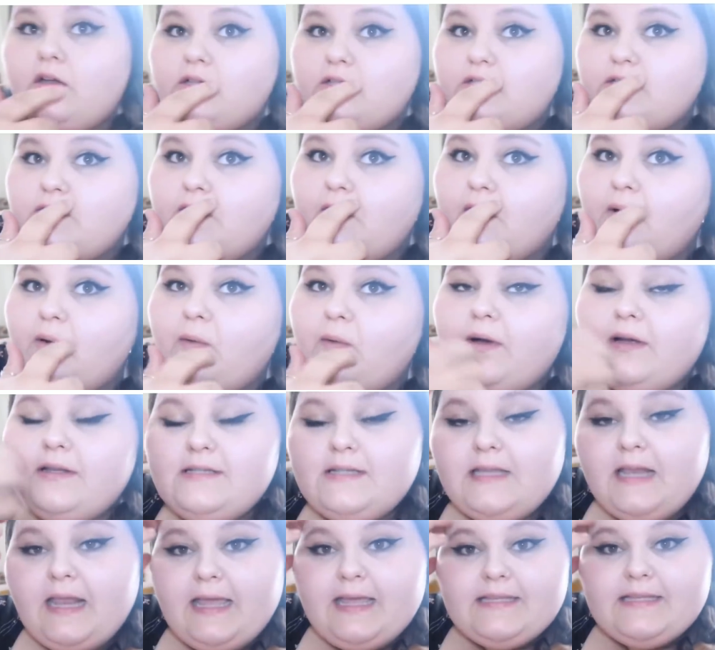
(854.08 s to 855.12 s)
So
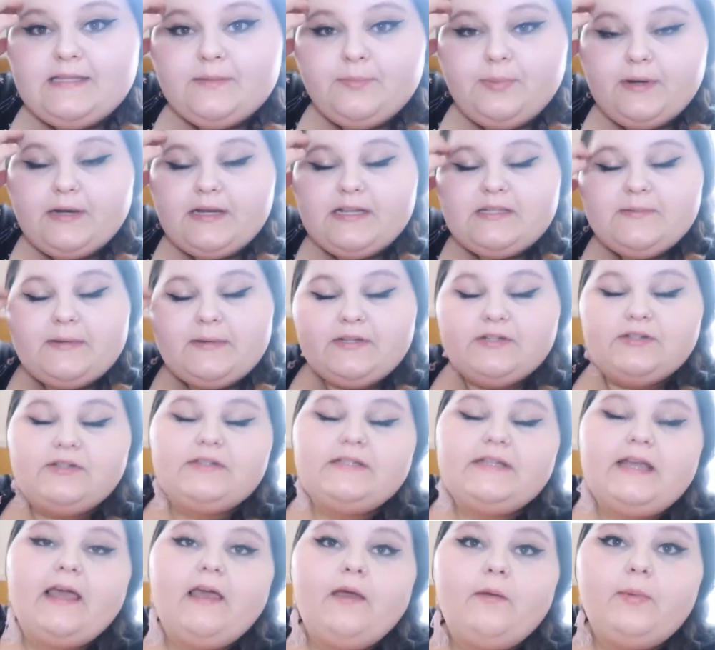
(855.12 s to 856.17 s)
today is a pretty special
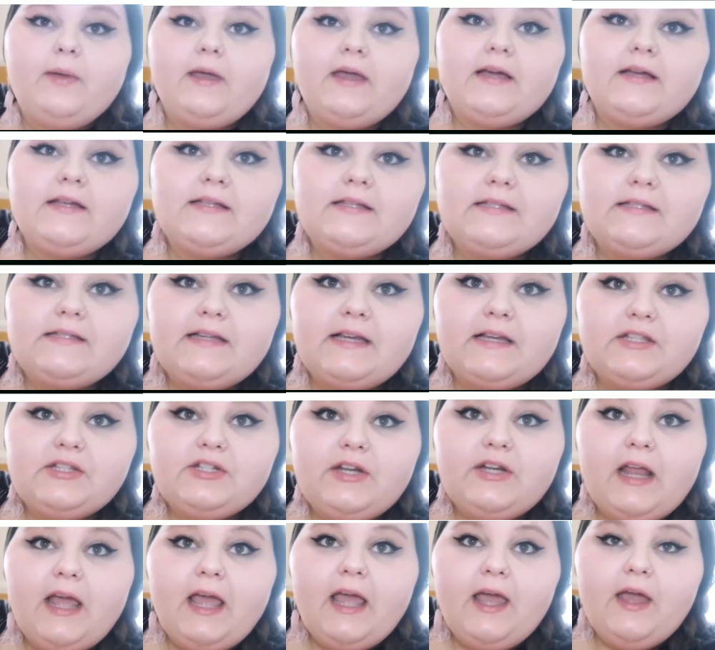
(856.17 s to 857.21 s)
day because
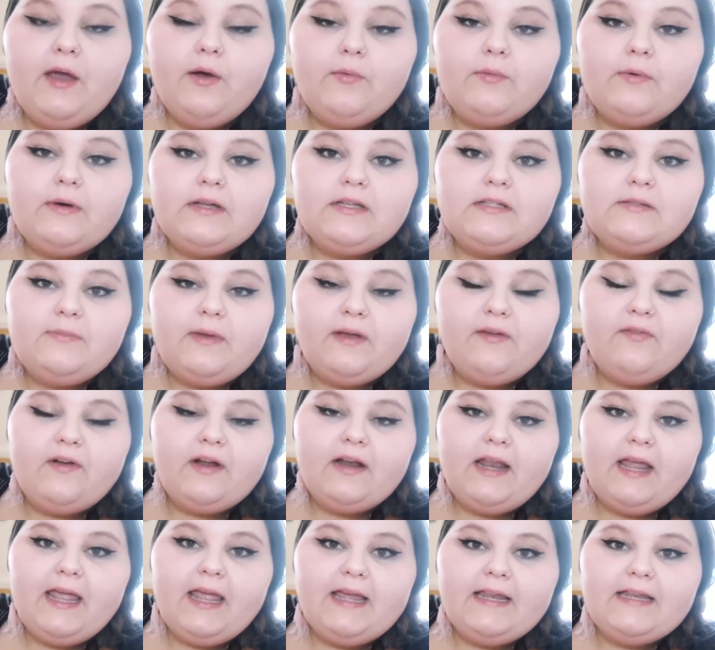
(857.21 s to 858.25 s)
yesterday was my
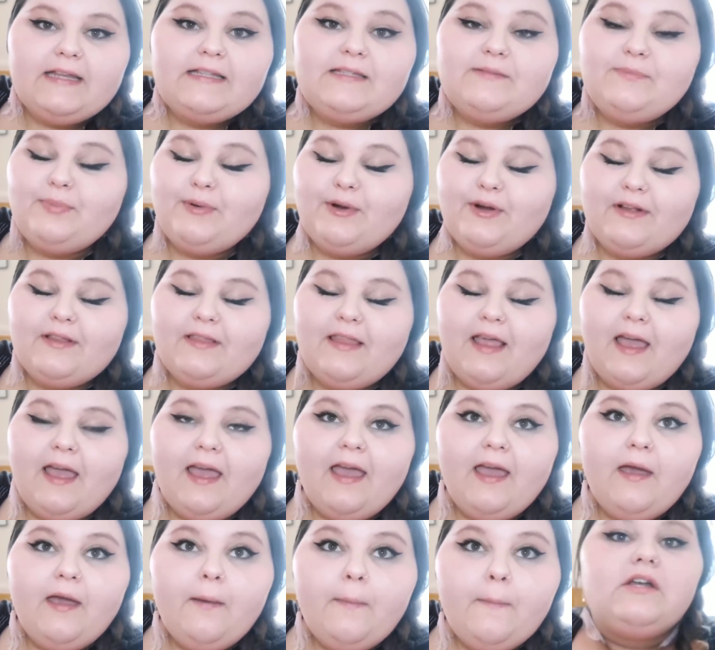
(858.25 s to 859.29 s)
friend Hannah's
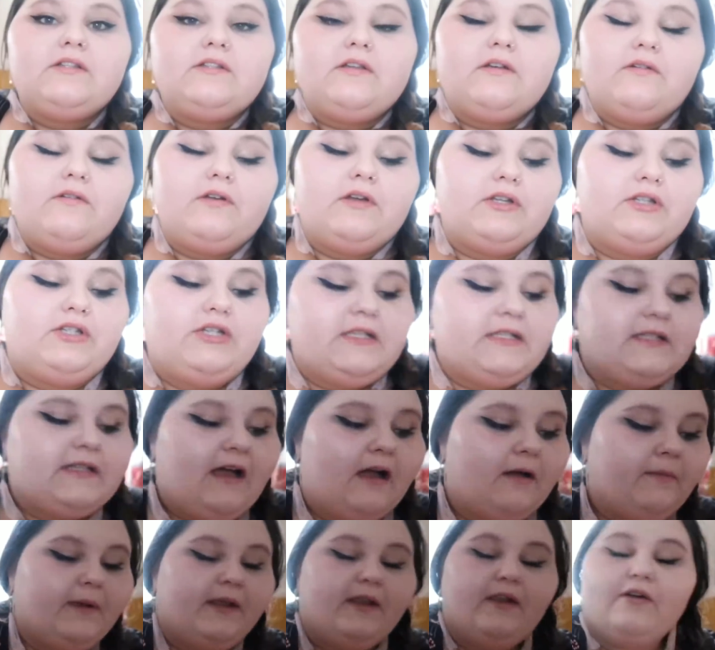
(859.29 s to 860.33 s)
birthday. So she's
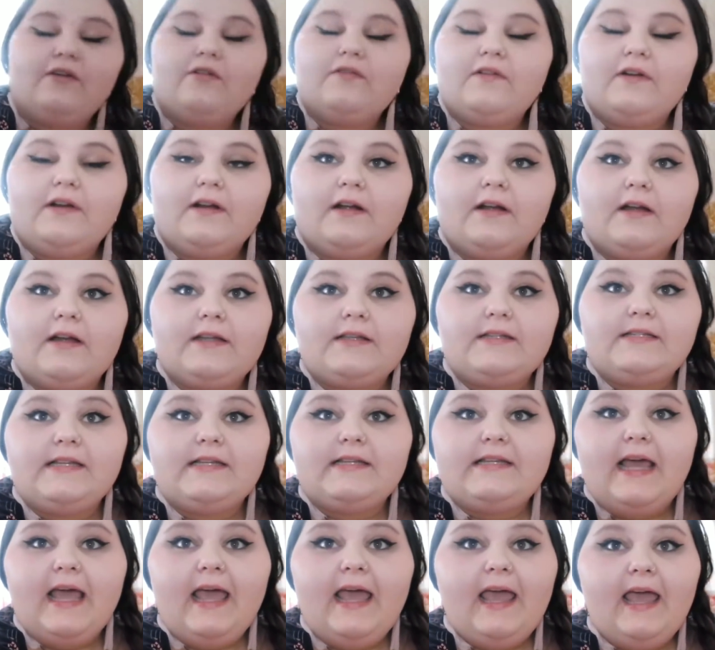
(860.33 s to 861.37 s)
coming over
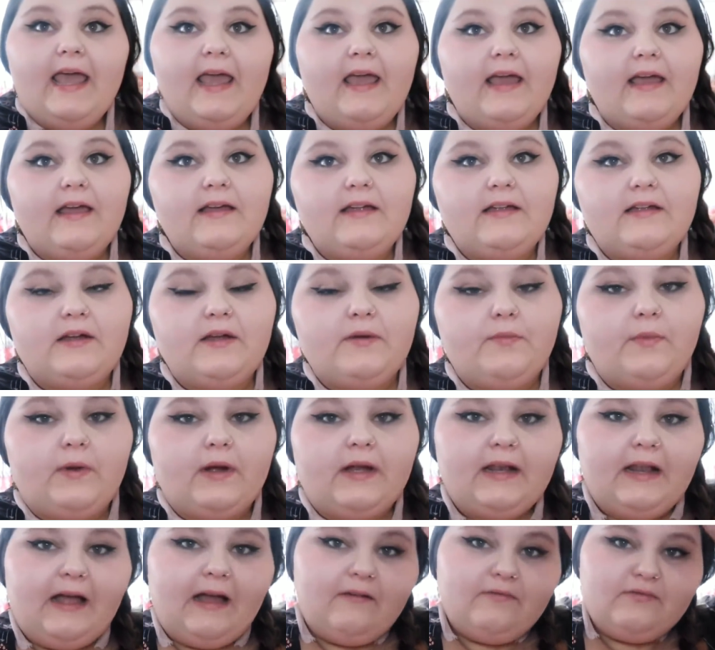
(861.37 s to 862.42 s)
today and we're
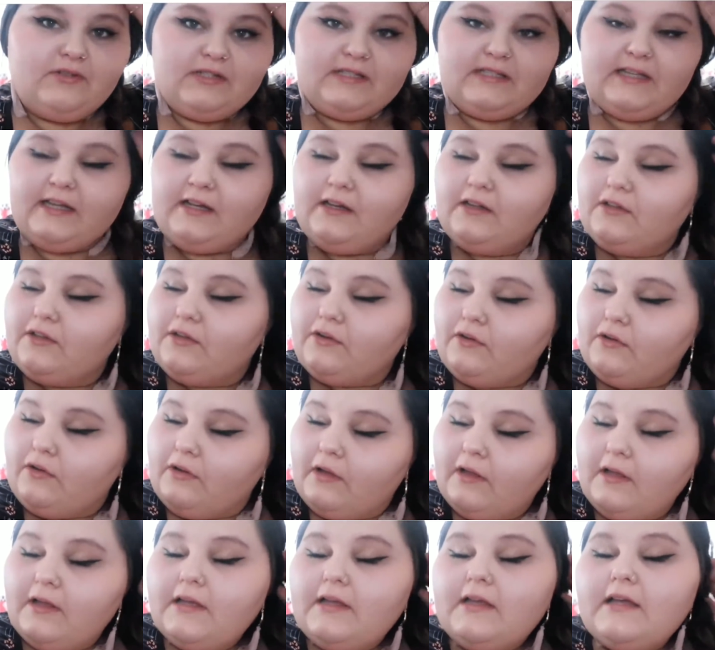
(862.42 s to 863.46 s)
gonna have just like a
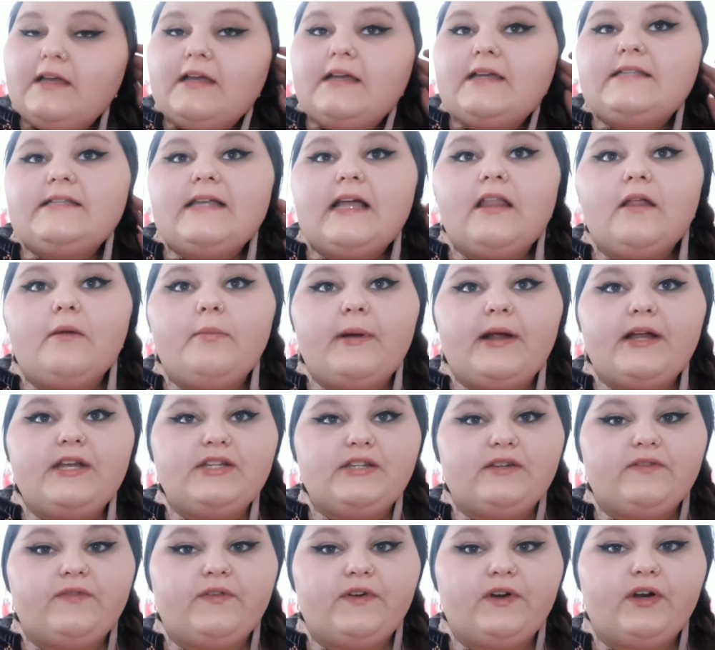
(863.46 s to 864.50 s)
little
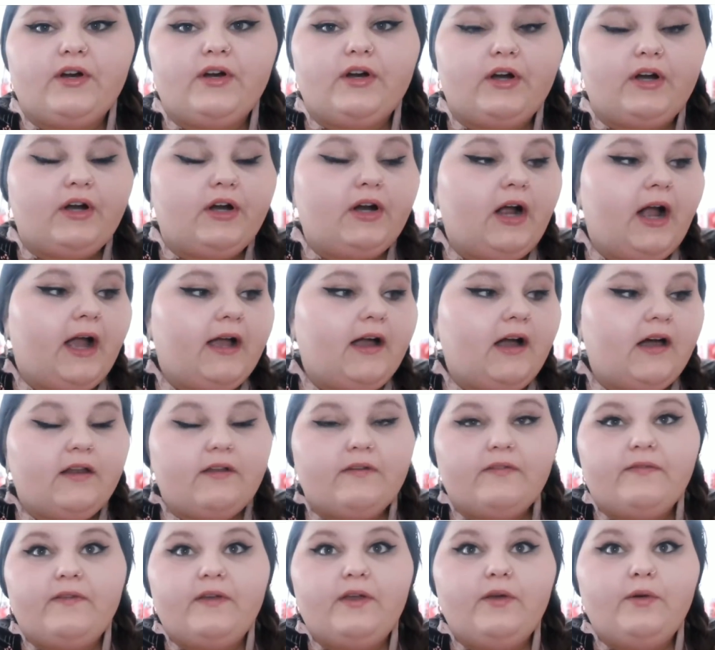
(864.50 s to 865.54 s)
celebration for her. I got
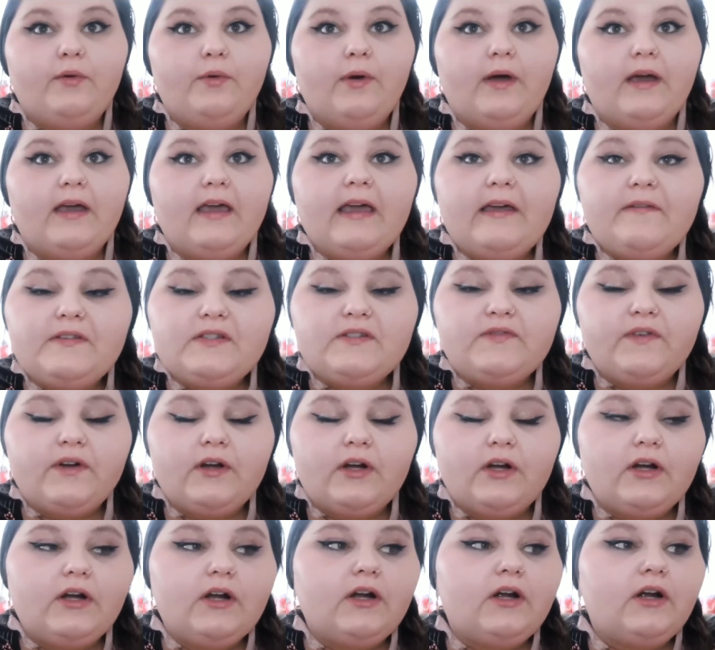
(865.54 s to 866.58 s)
a few gifts for
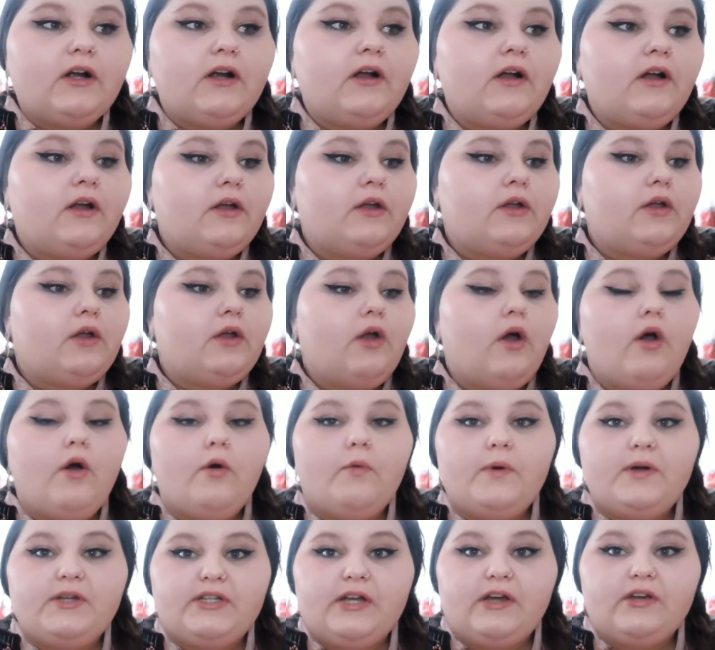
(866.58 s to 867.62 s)
her,
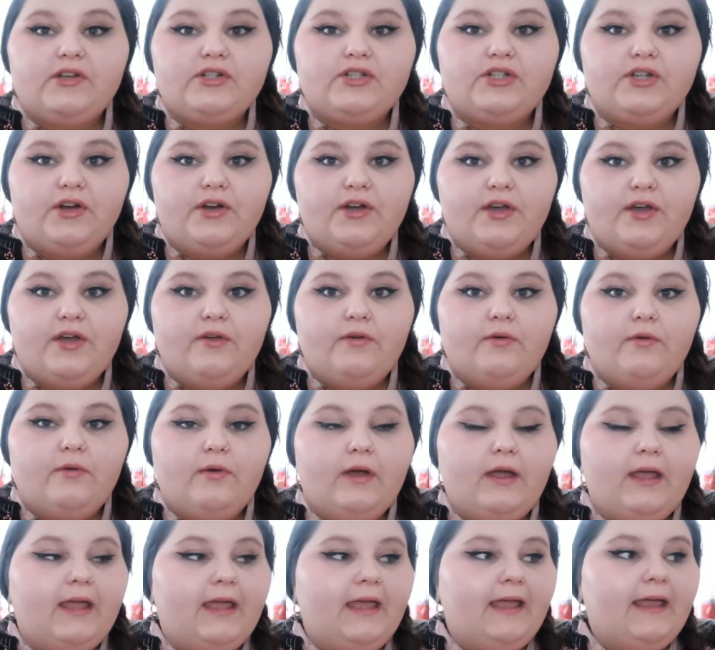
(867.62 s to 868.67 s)
which I'll show
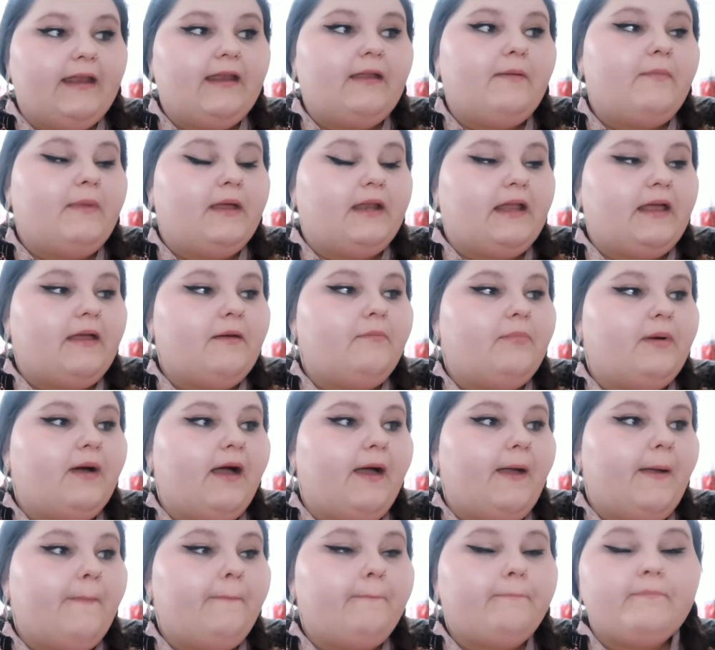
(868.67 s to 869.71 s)
you in a minute,
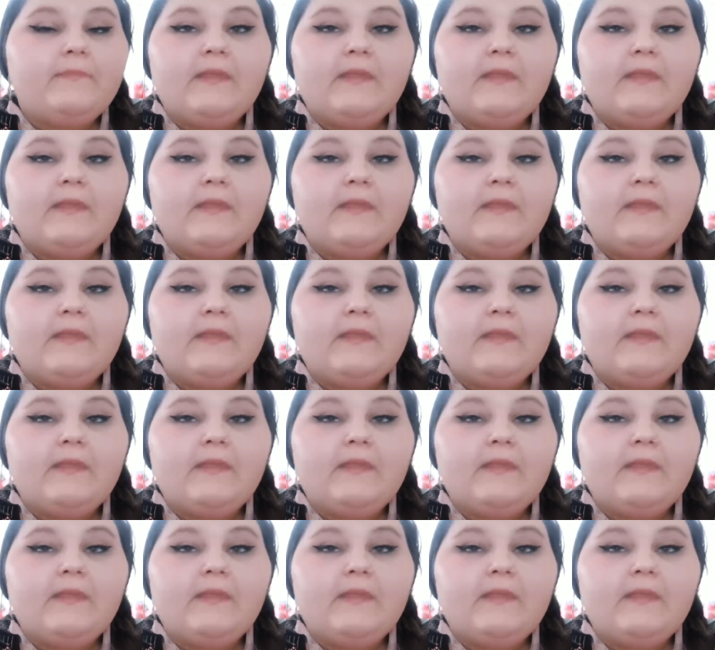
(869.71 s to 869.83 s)
but